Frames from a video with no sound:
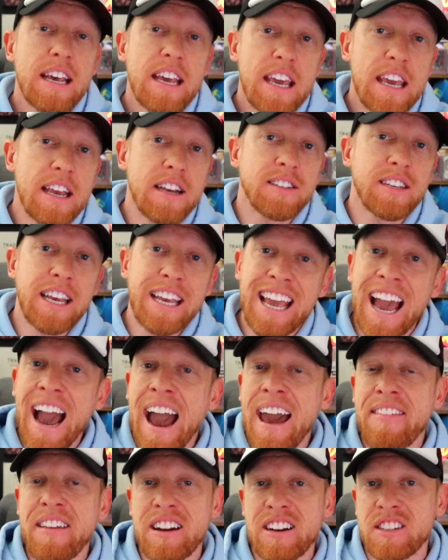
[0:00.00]
He is a
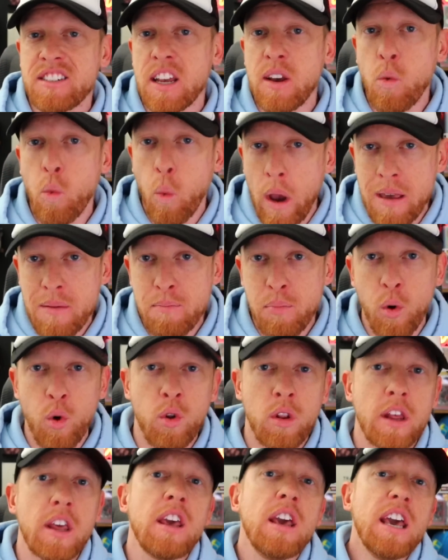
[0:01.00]
guy that is a weight
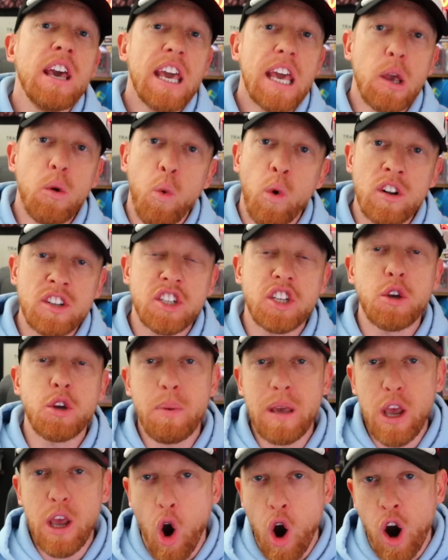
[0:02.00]
bully. He wants to
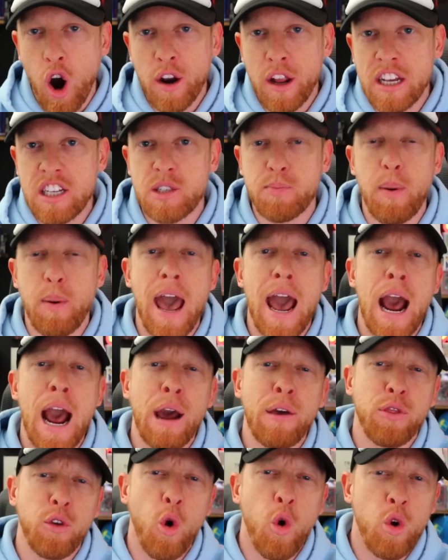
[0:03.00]
be on his
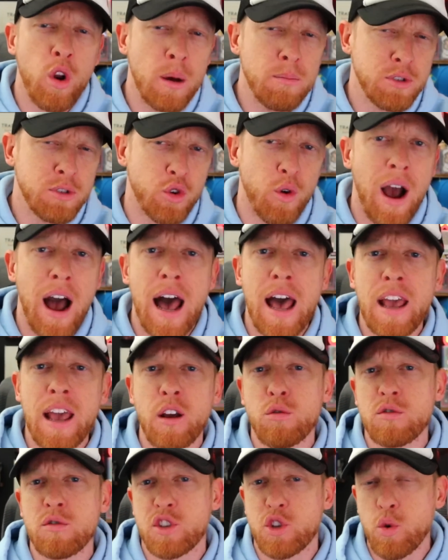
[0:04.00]
back, throwing up
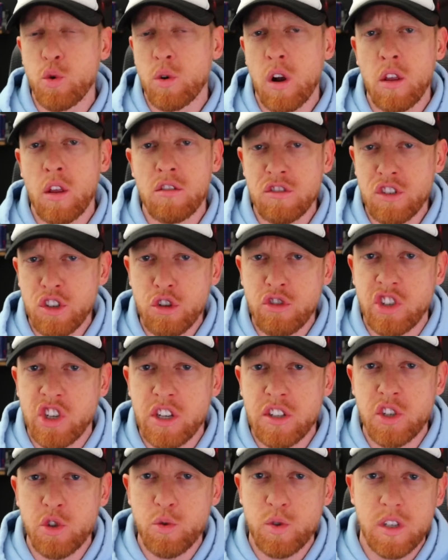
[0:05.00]
triangles, doing all the
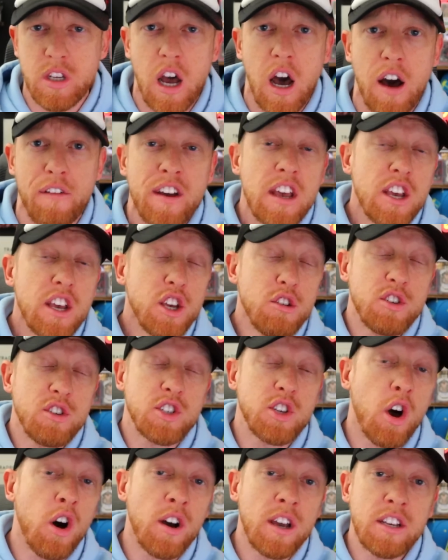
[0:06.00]
jiu-jitsu stuff. You
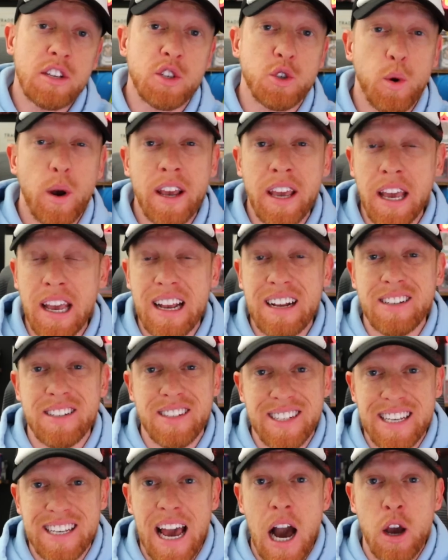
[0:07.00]
saw his striking against
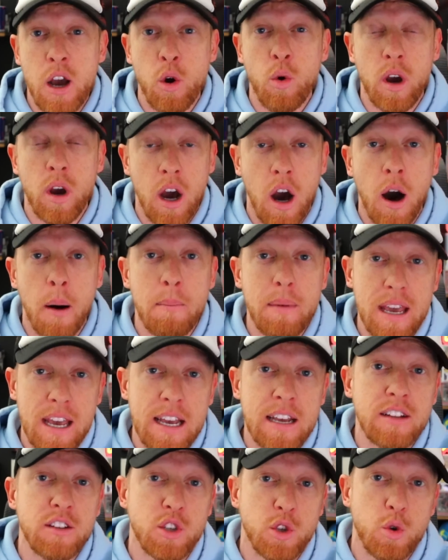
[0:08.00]
Tiago come
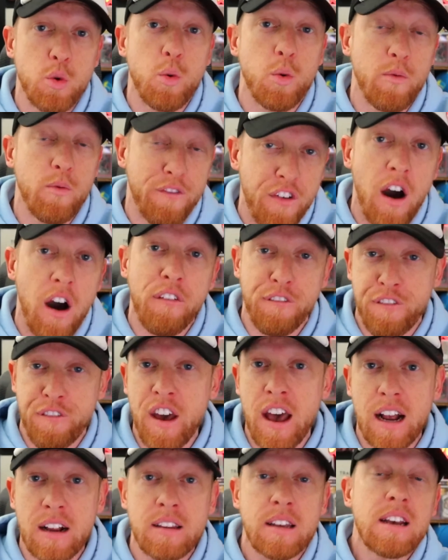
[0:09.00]
into
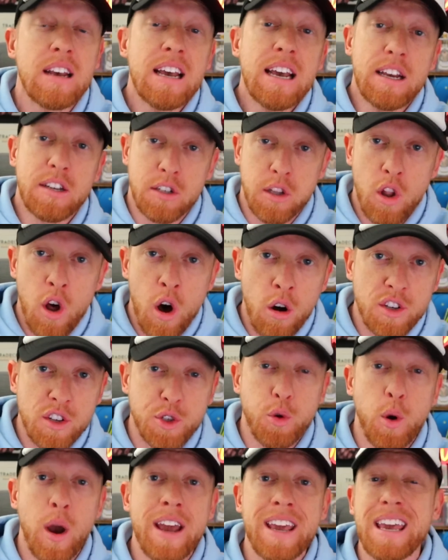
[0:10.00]
effect. His long
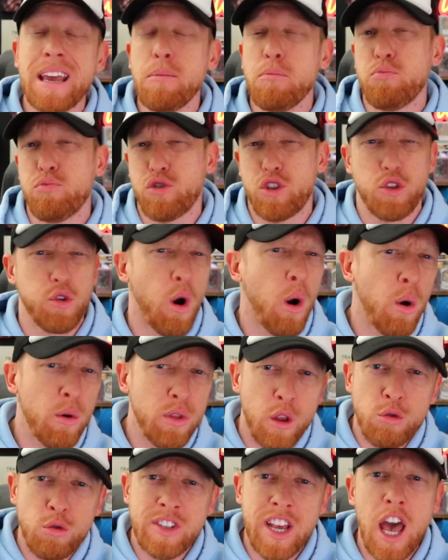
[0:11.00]
striking, throwing
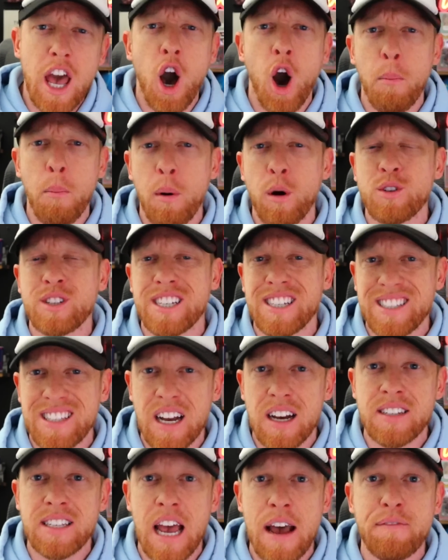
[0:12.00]
those elbows. He
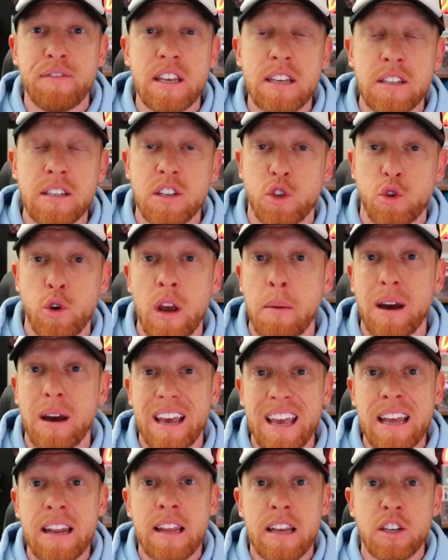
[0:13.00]
does have decent striking,
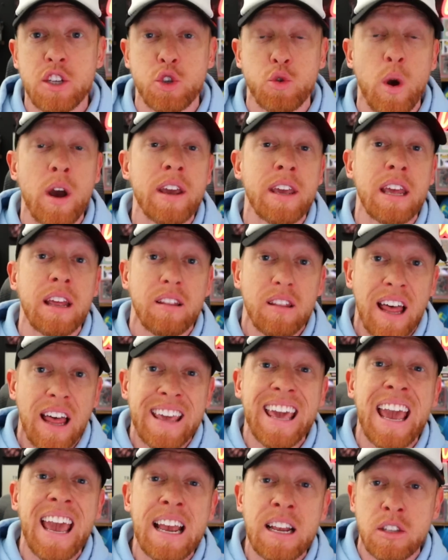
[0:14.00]
in his striking,
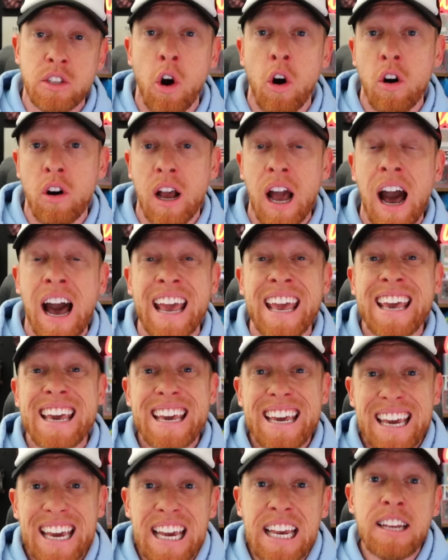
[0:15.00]
like a tall guy,
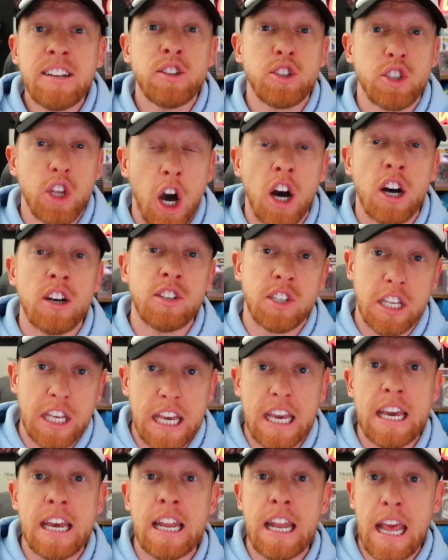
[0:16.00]
he does
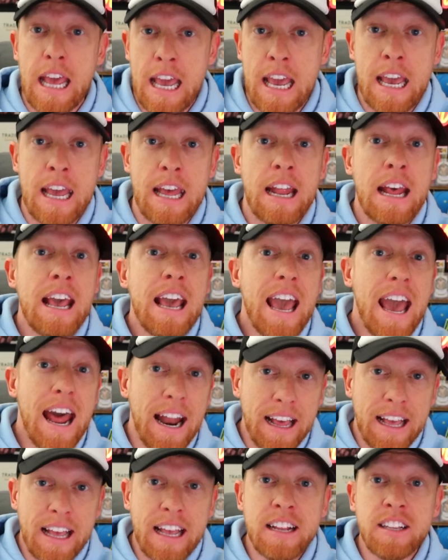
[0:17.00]
get hit. And
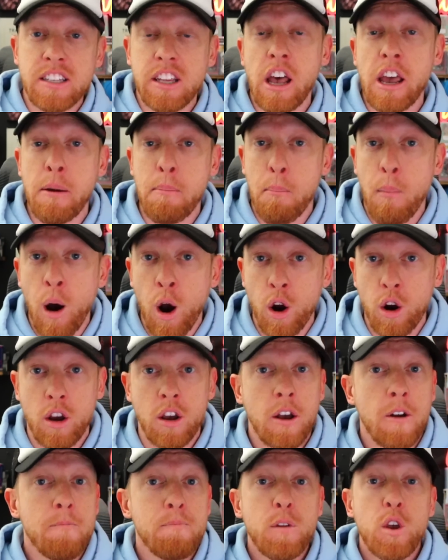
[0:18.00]
against like Mark,
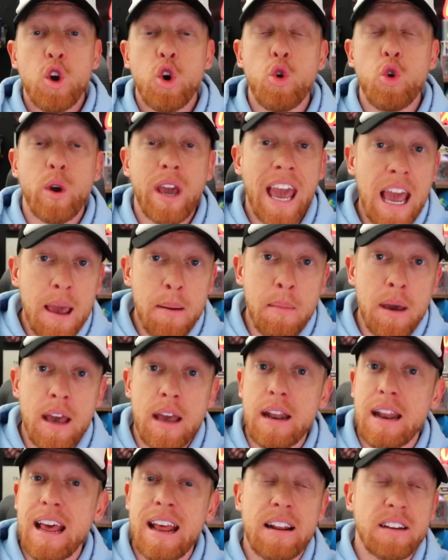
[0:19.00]
who came
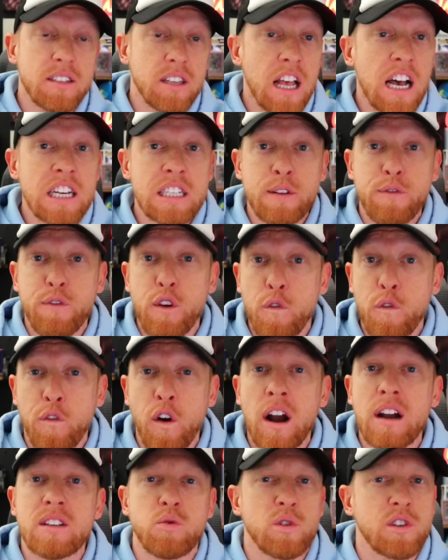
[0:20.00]
in his last few
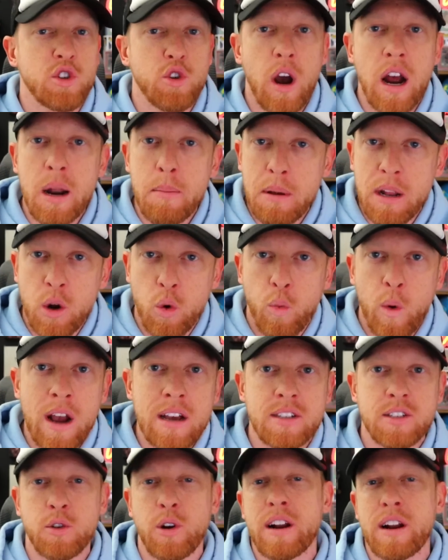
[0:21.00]
fights, was trying to be the
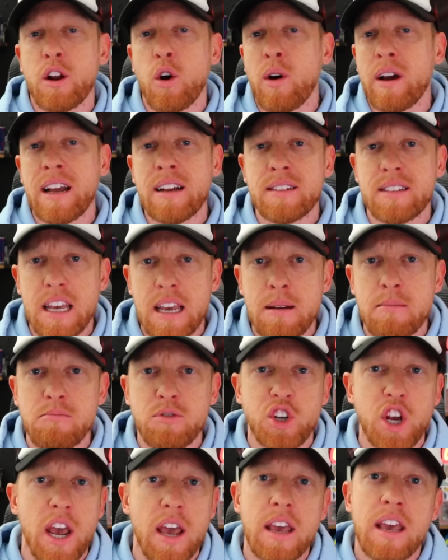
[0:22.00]
wrestler. I know against
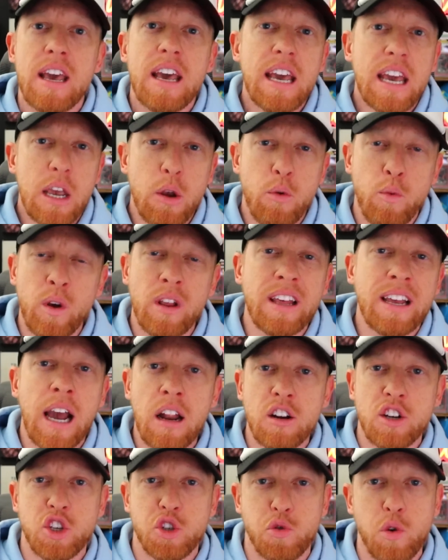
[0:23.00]
MJ, he really kind
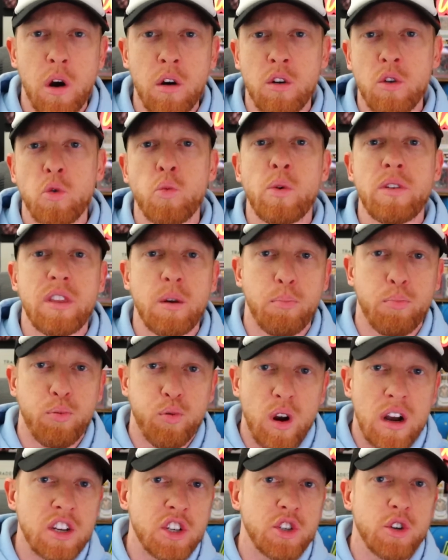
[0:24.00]
of struggled with the
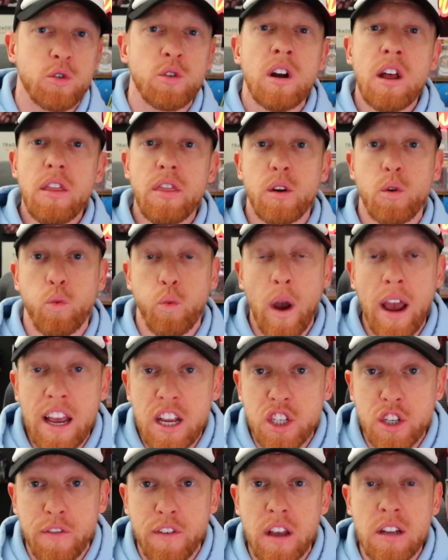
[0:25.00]
pressure, the
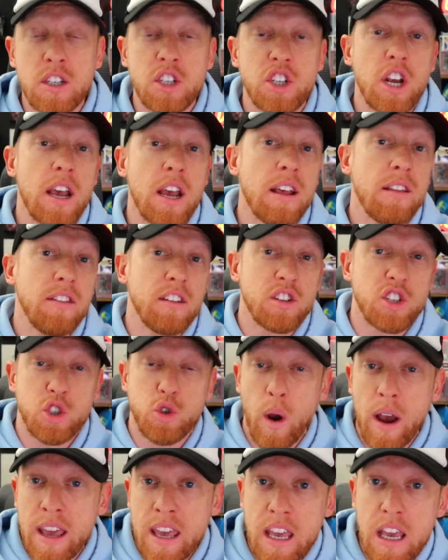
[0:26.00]
range of MJ, the
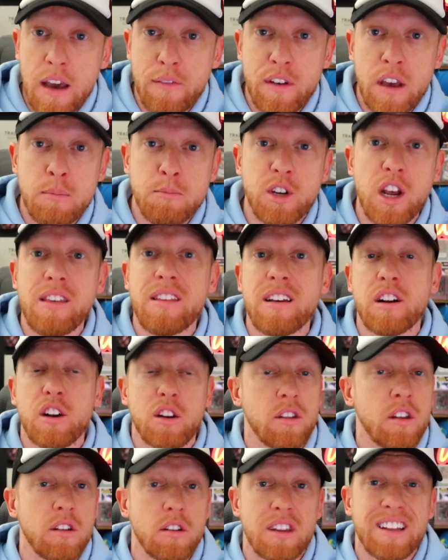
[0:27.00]
striking of MJ,
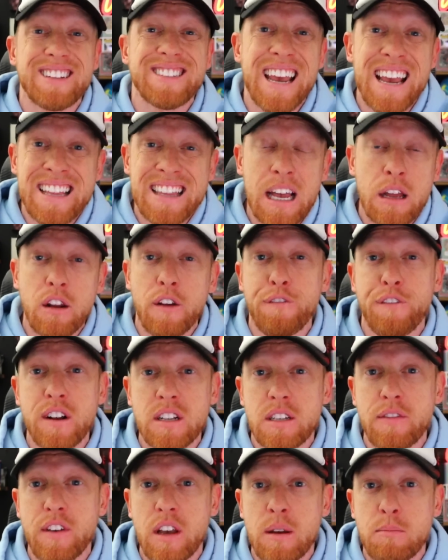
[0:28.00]
the takedown
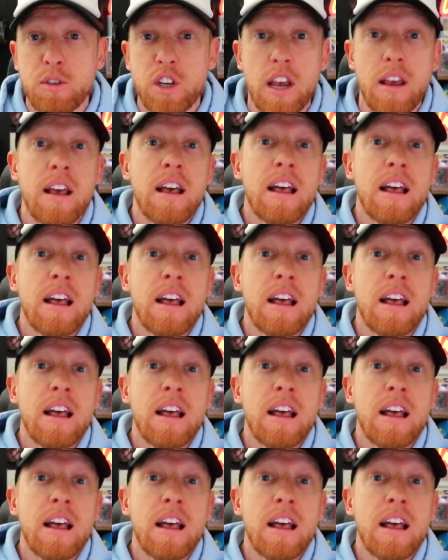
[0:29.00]
defense of MJ.